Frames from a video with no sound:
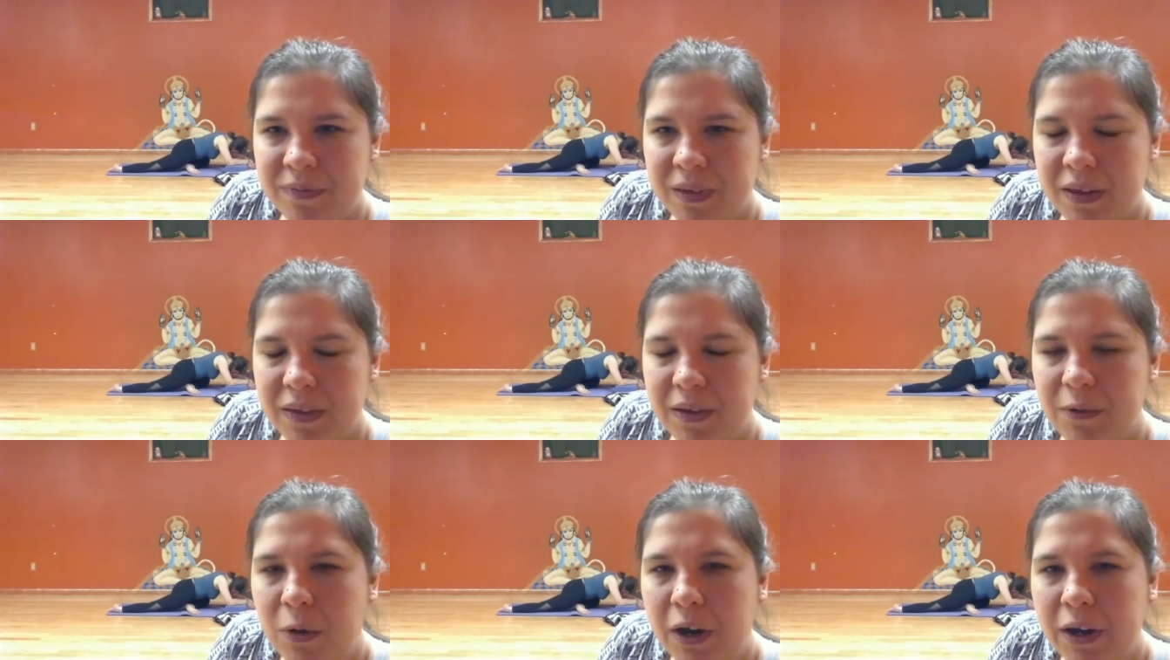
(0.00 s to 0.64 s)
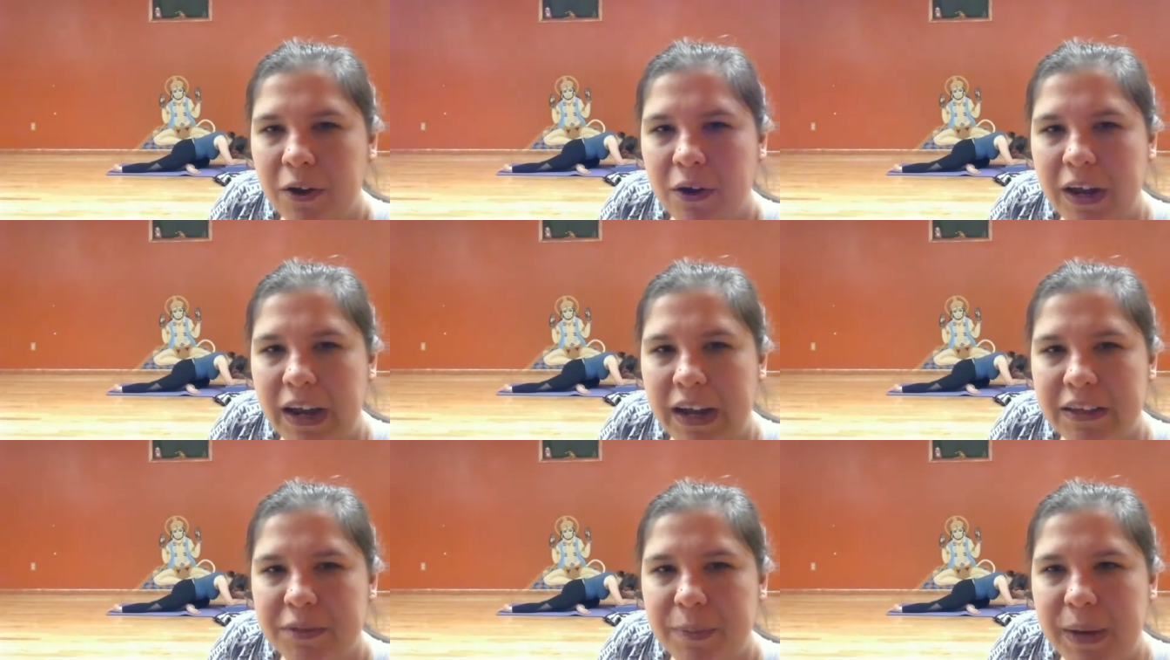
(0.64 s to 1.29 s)
And walk your
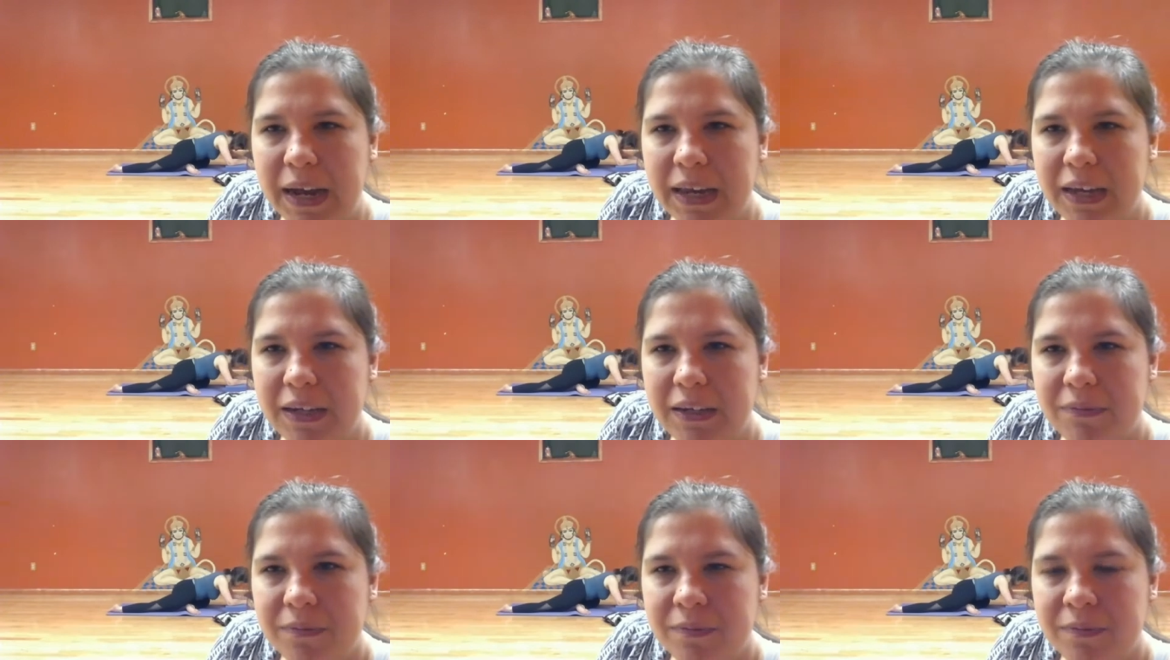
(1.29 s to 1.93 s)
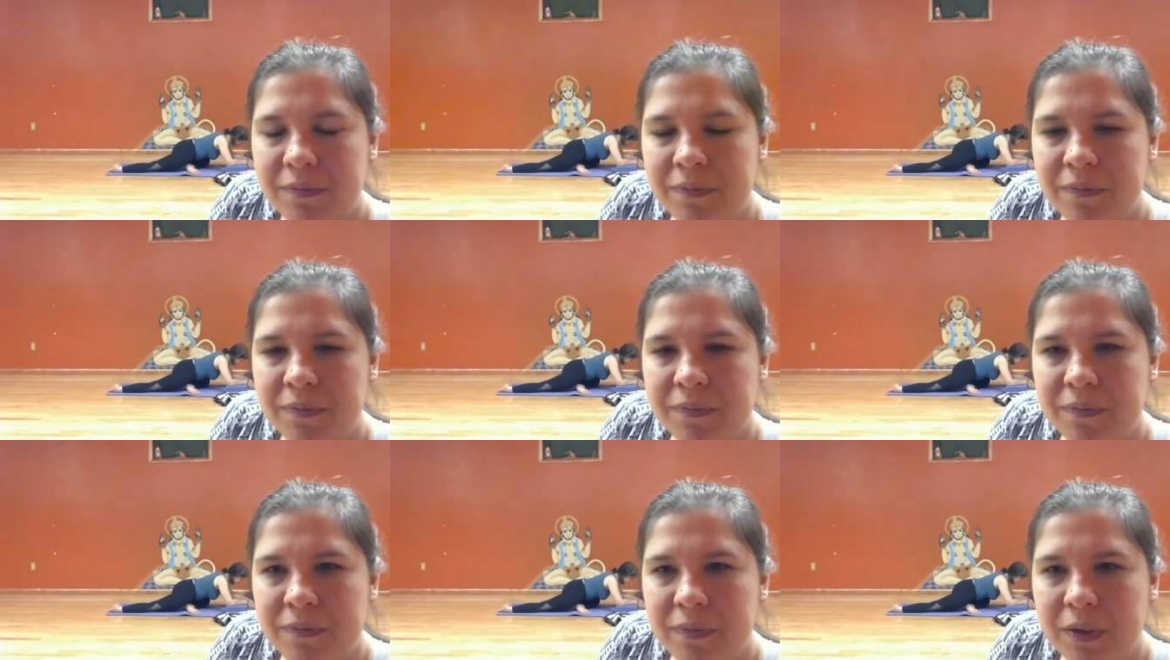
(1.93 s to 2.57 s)
hands back in.
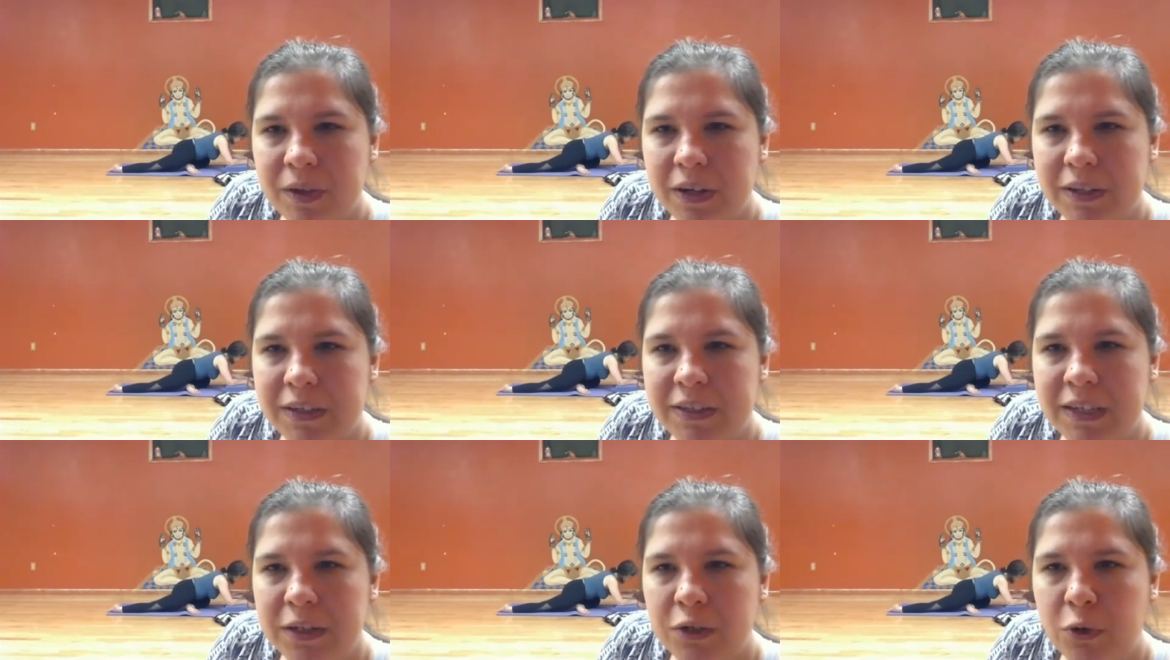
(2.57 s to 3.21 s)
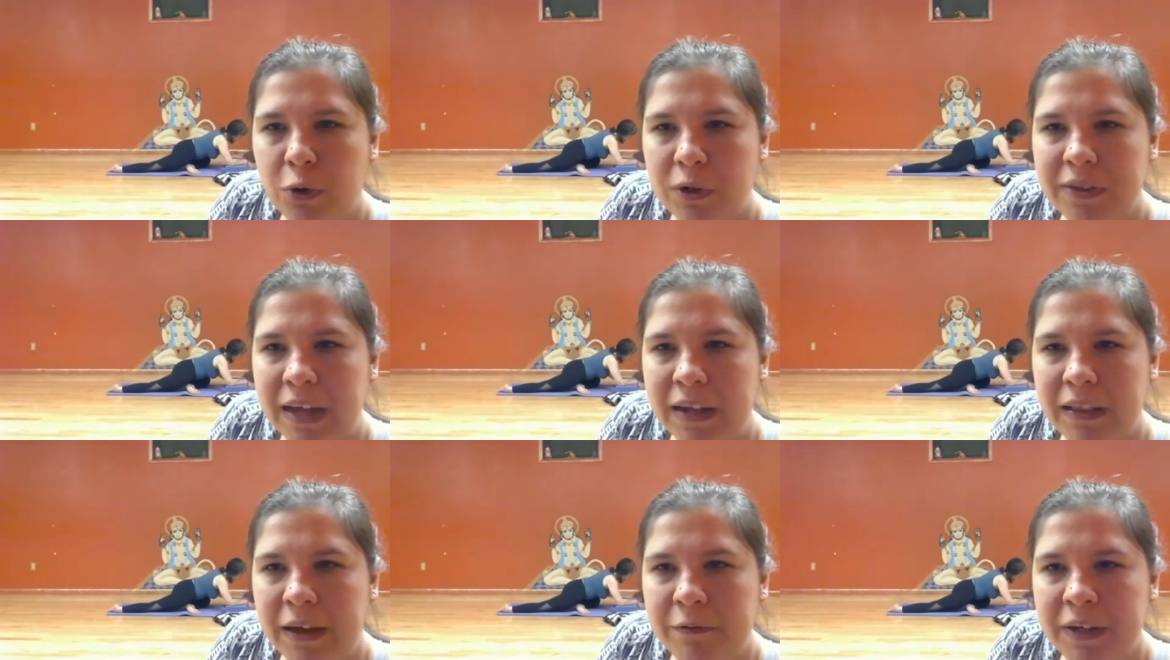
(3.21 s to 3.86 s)
Good. Sit towards
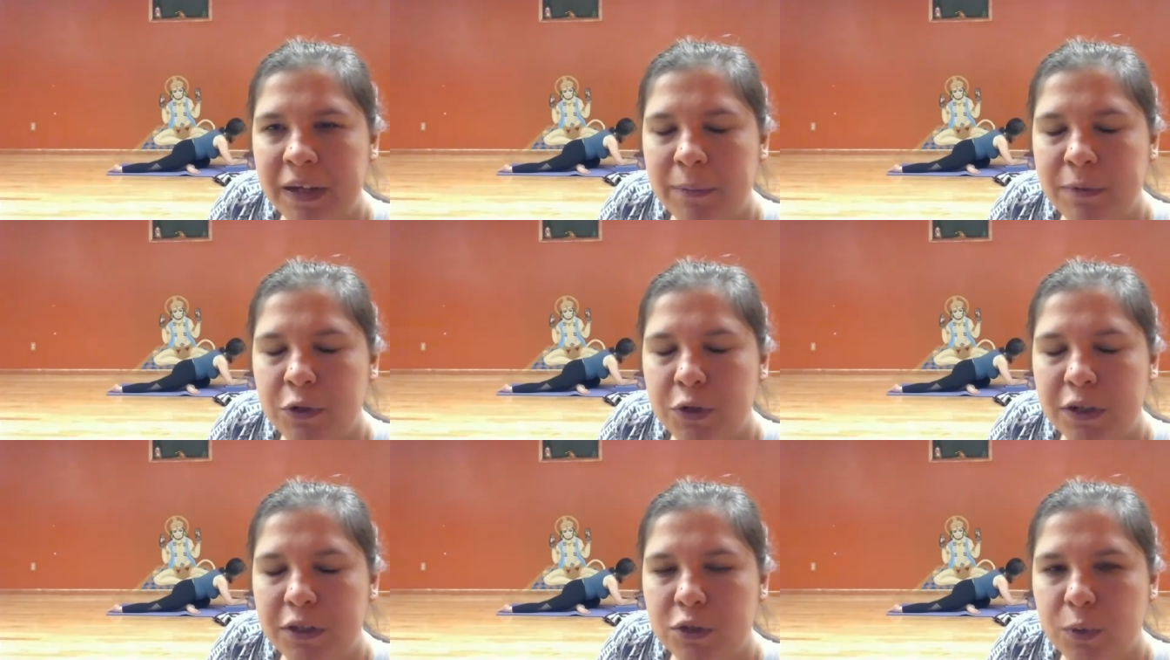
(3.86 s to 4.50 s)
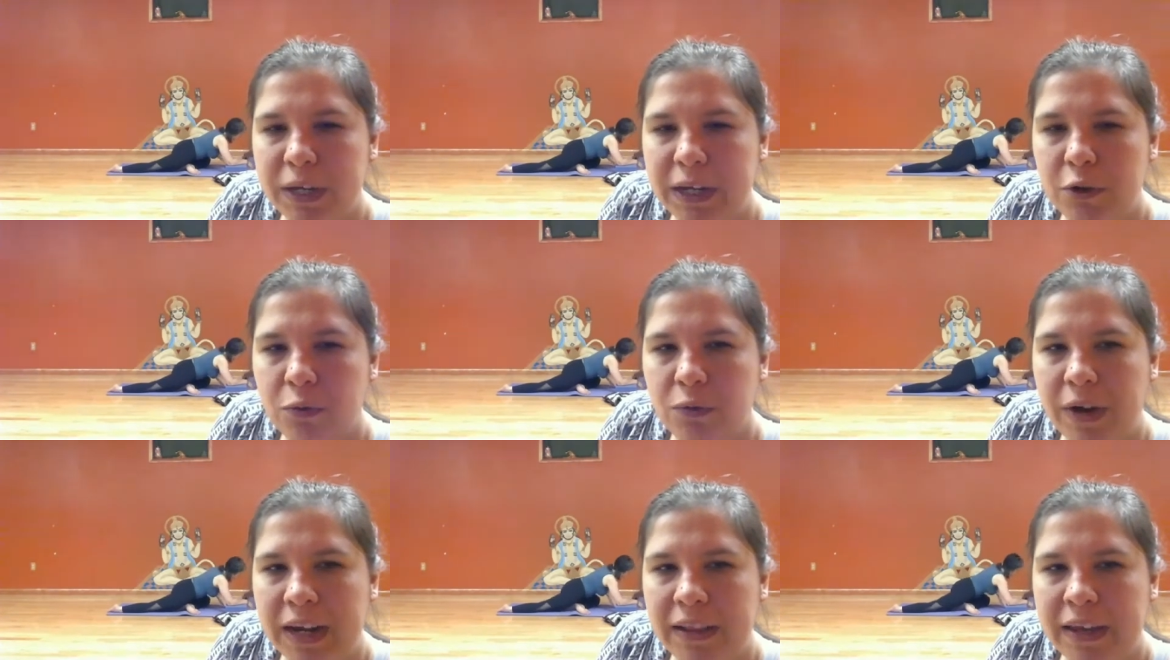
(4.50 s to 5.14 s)
that left hip so you can swing your
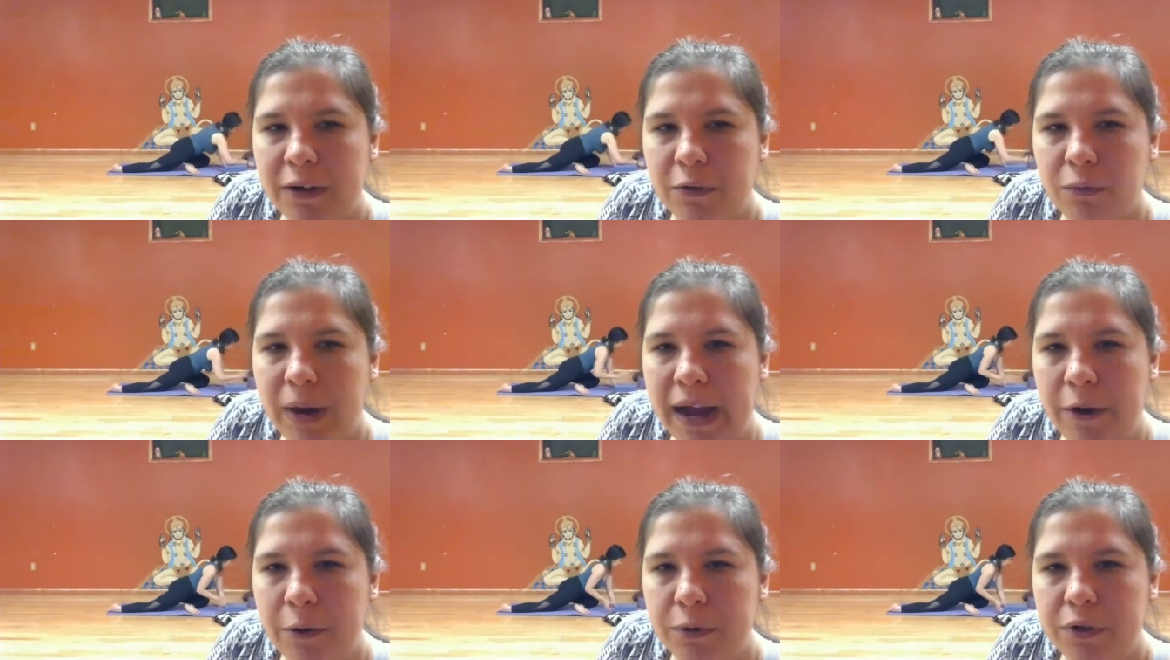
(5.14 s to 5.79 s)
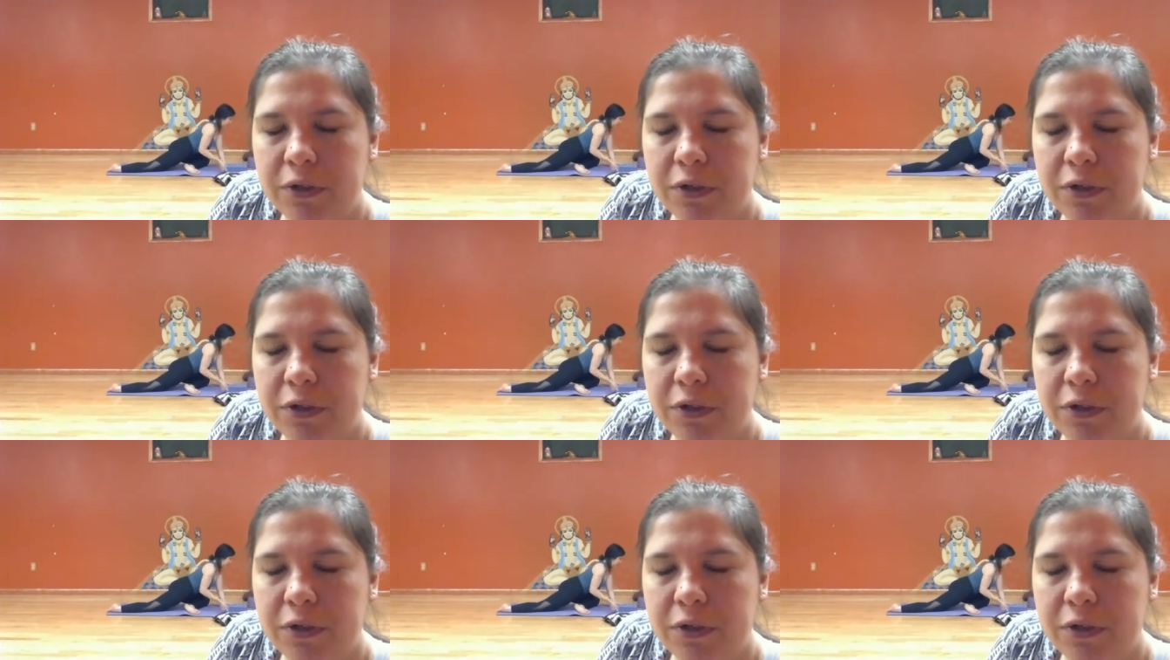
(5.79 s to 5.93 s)
right leg around.